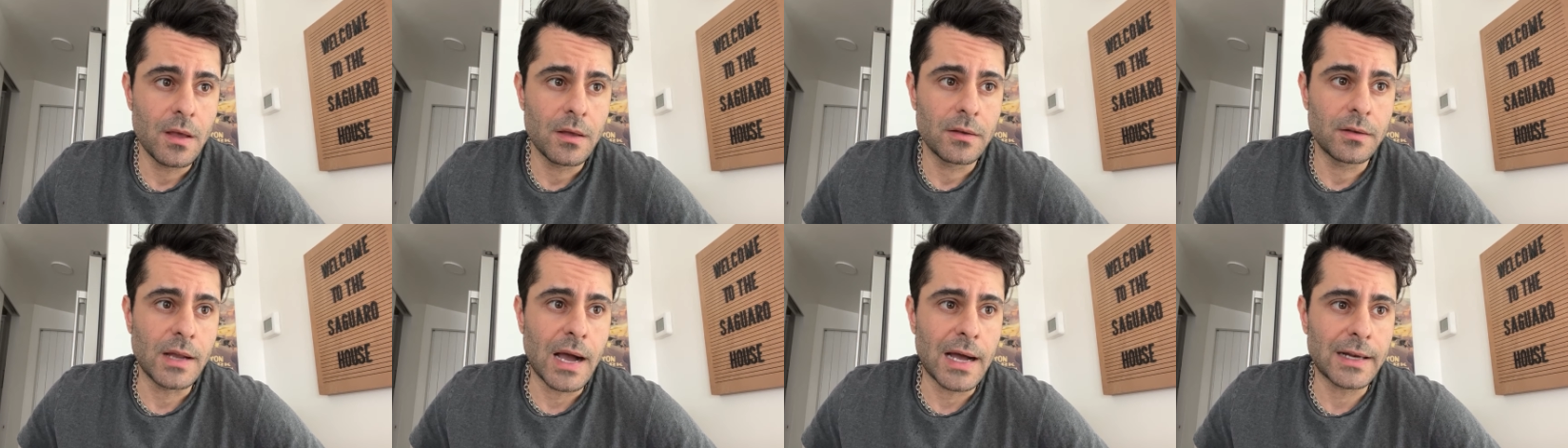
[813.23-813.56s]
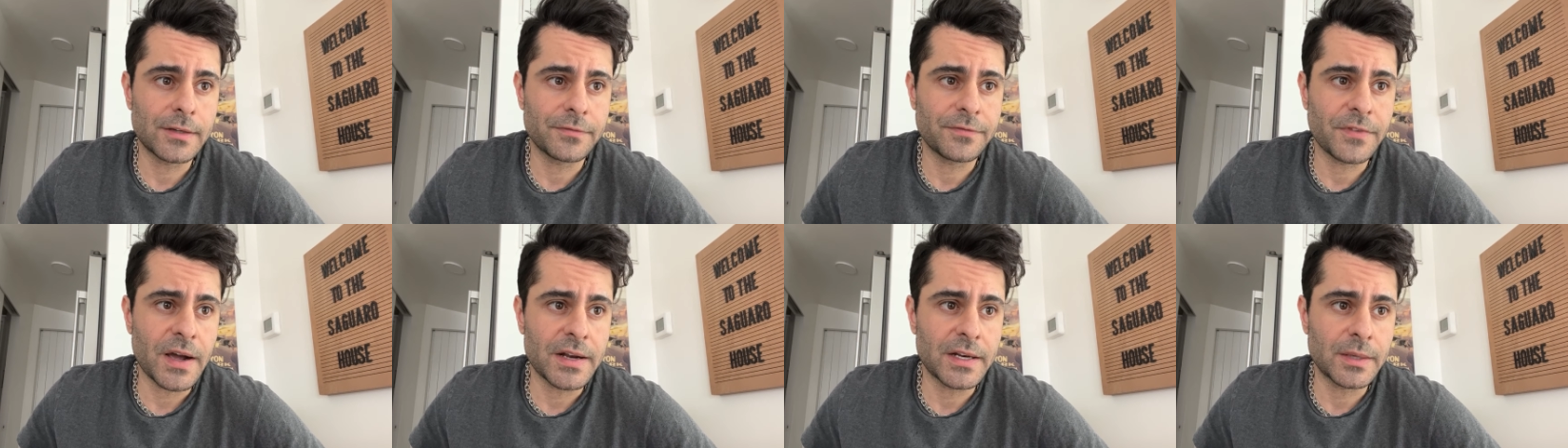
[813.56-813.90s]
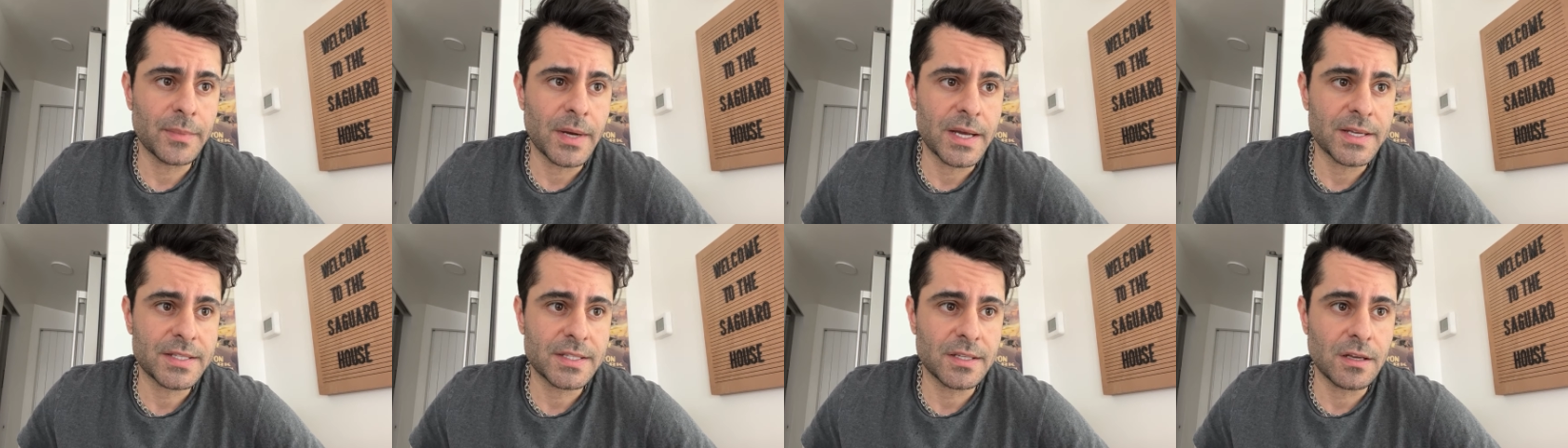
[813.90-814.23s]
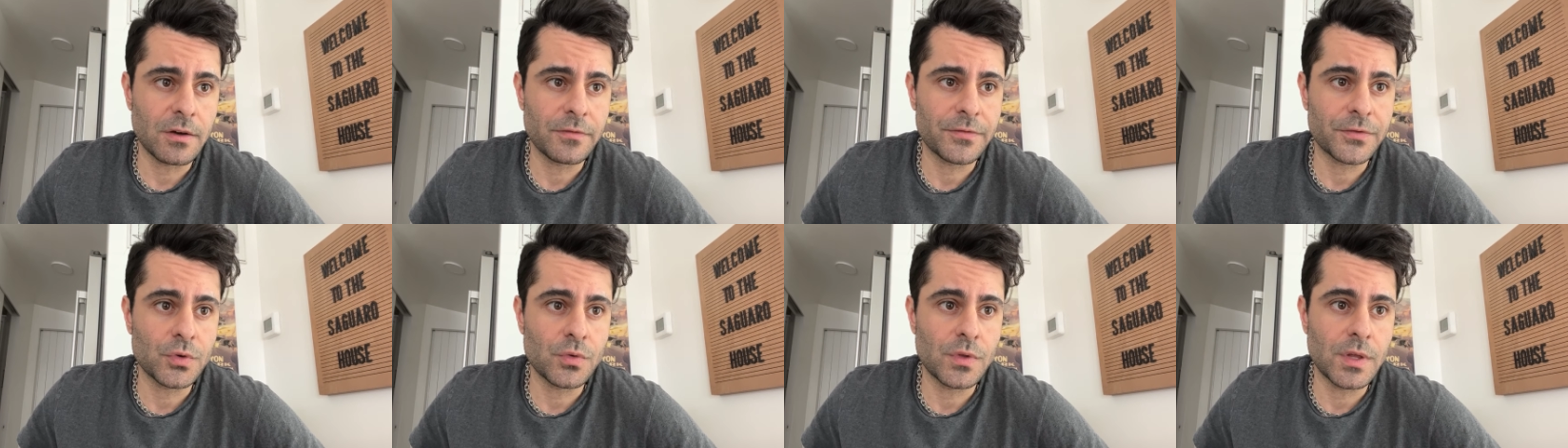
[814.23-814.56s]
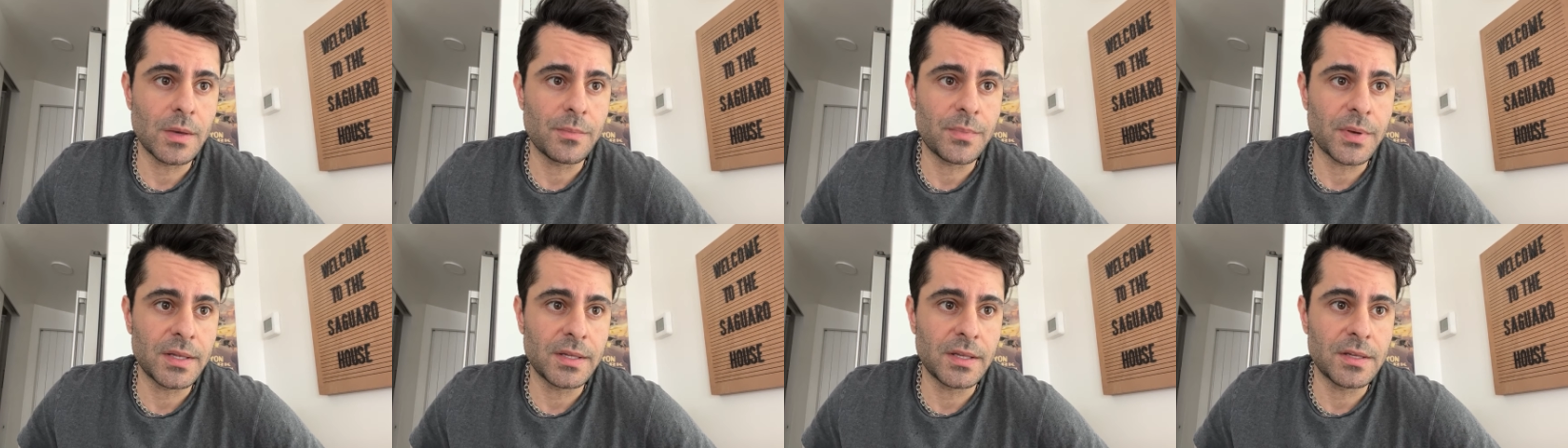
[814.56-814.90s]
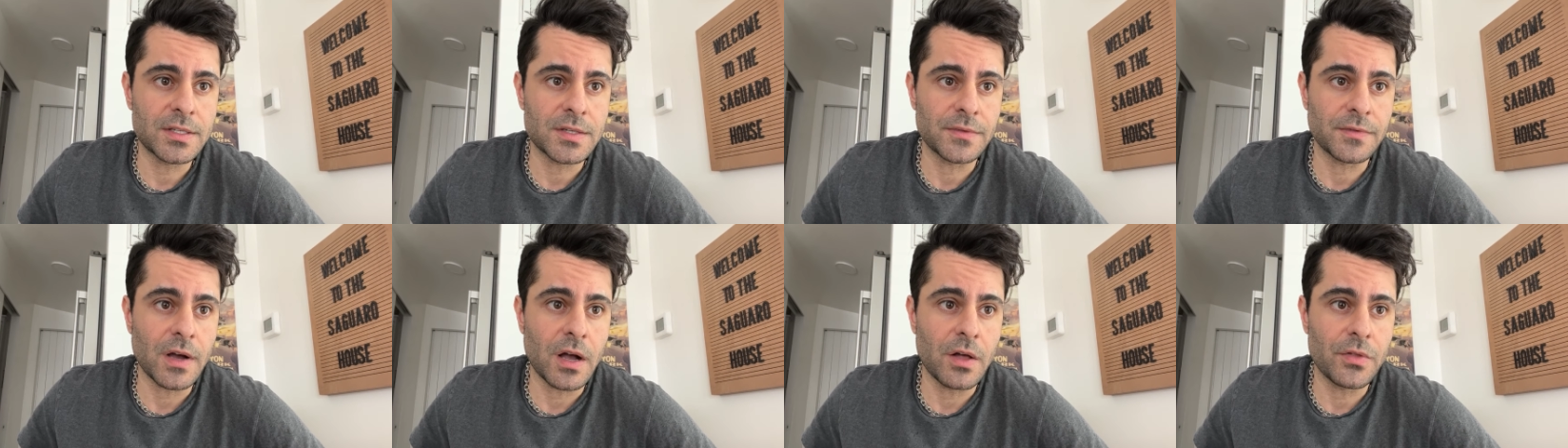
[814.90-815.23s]
Not defining myself through the
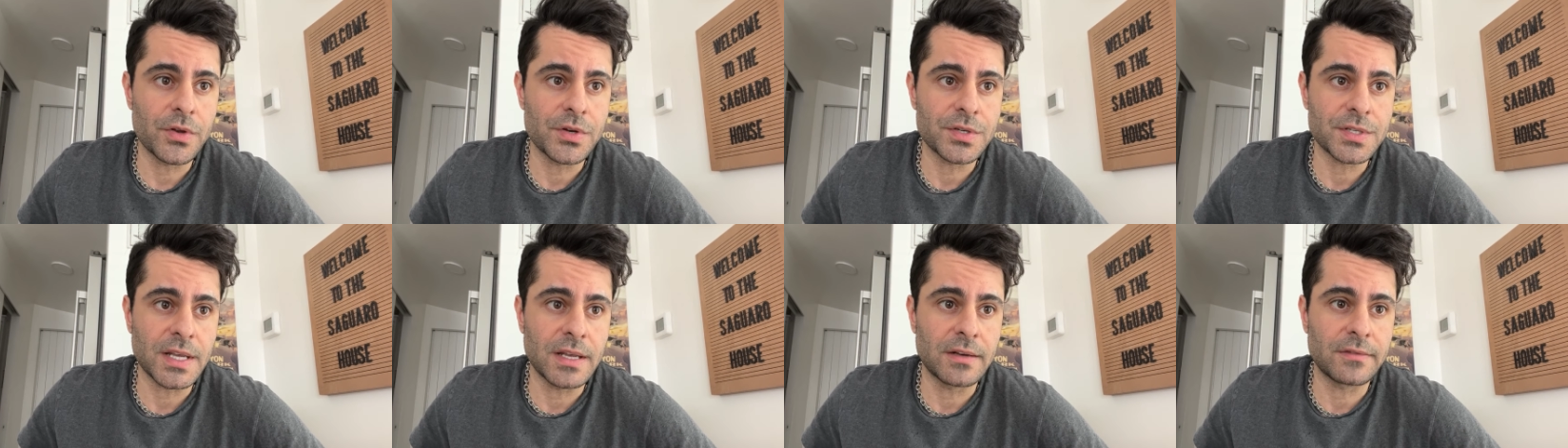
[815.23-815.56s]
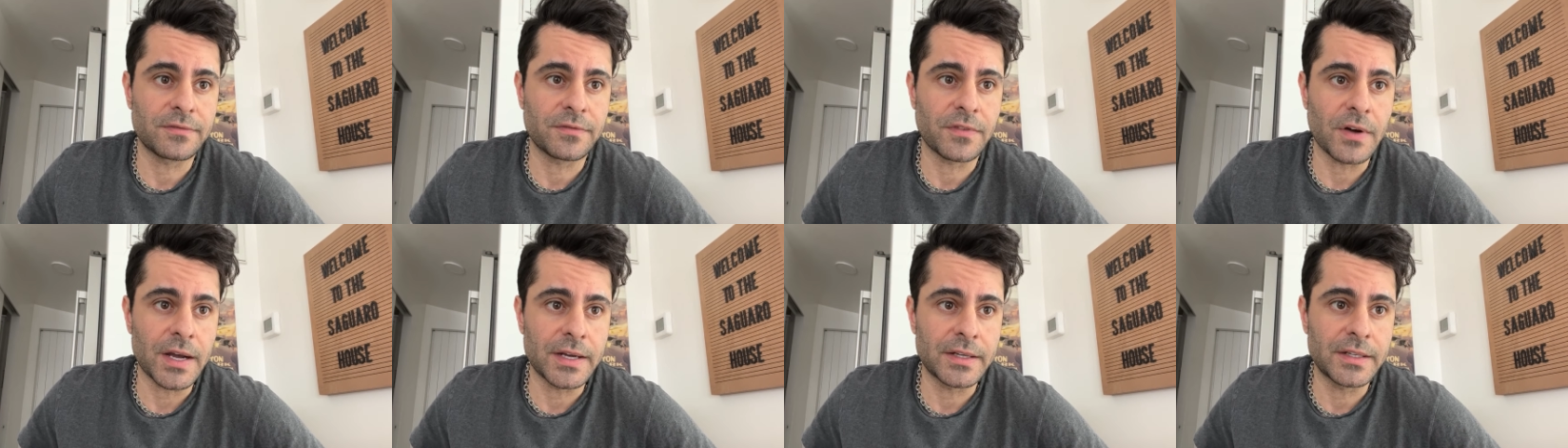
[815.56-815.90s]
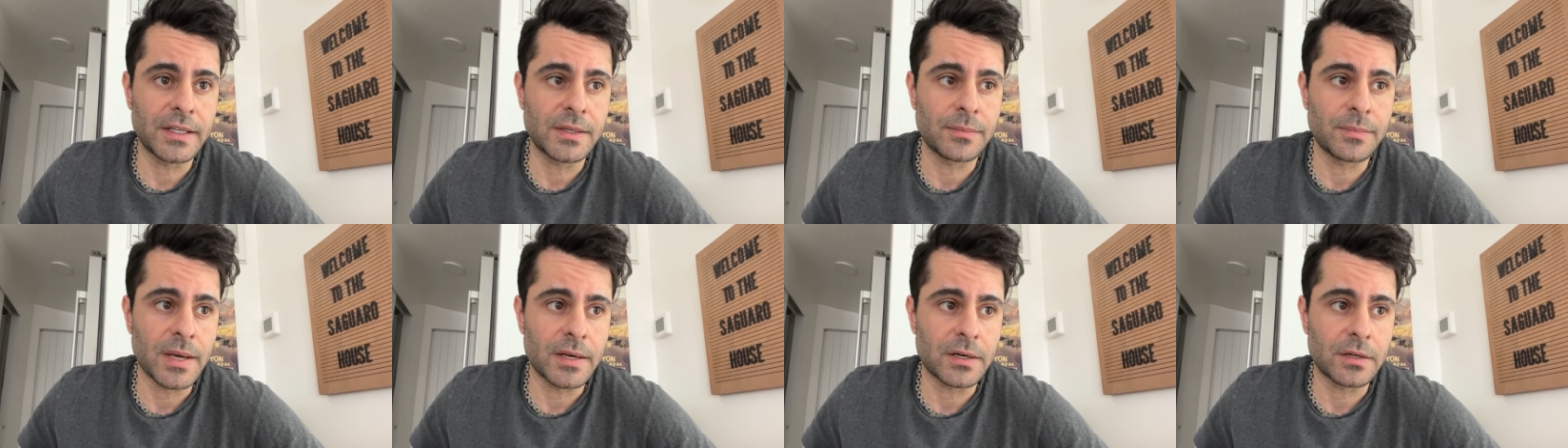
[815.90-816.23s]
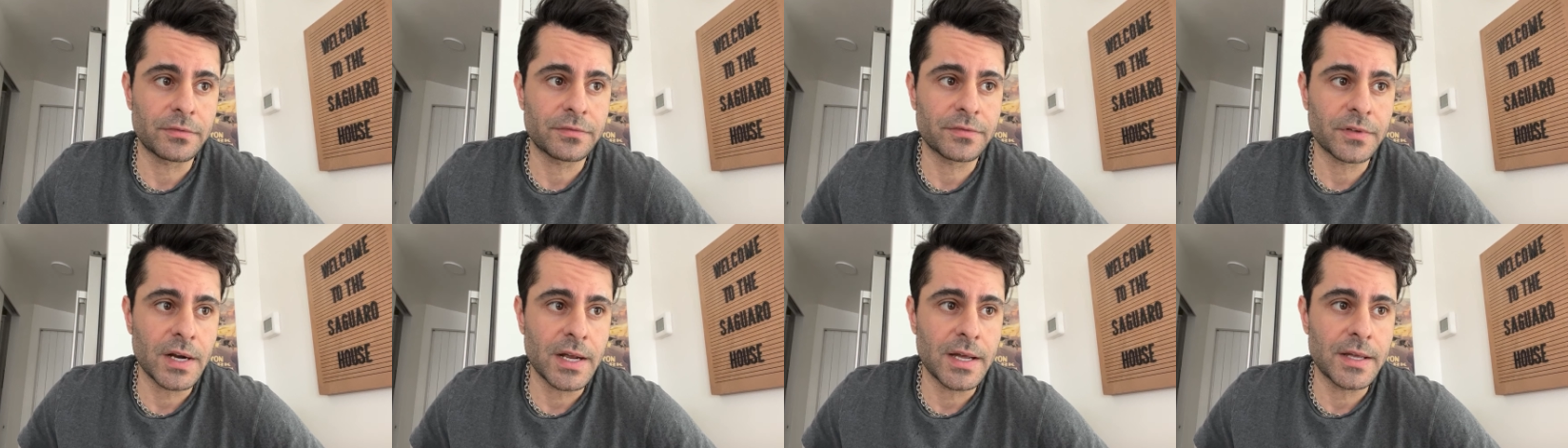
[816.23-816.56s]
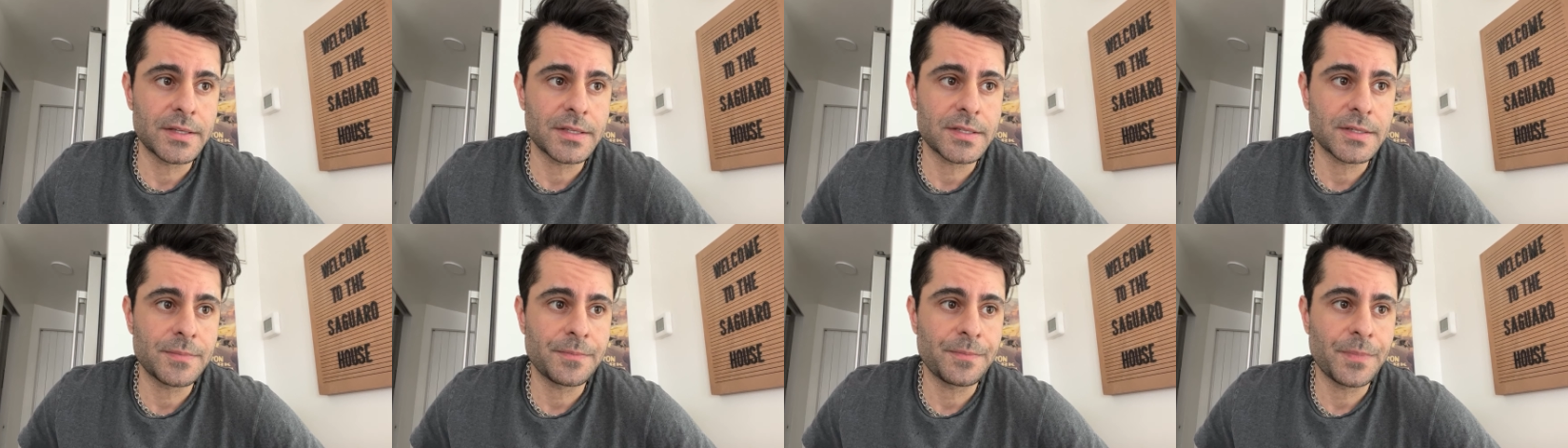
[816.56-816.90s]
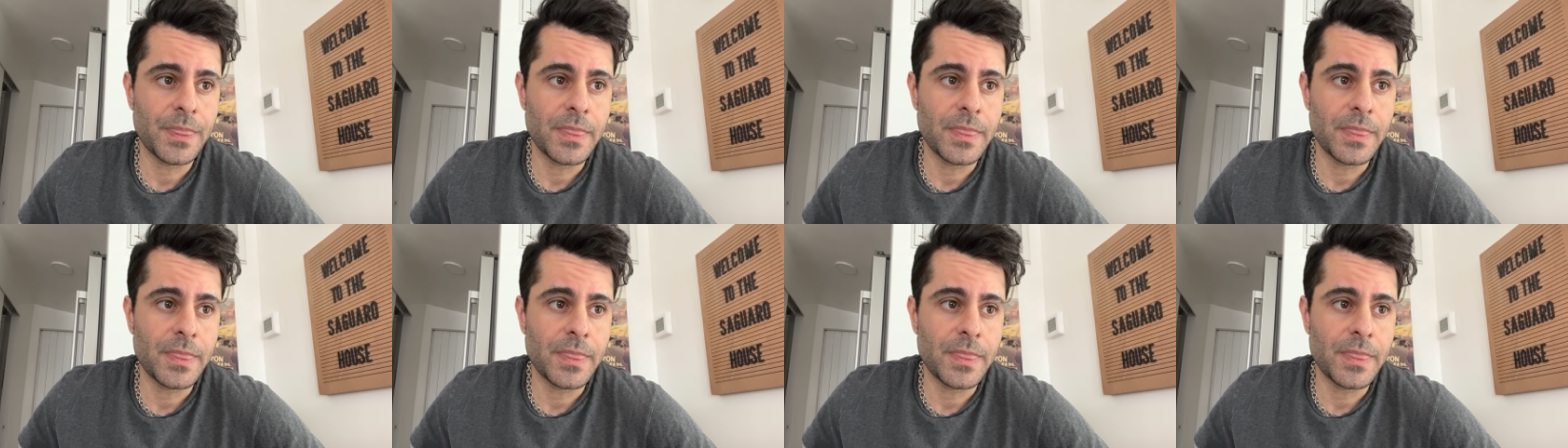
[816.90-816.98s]
opinions of others and finding better friends.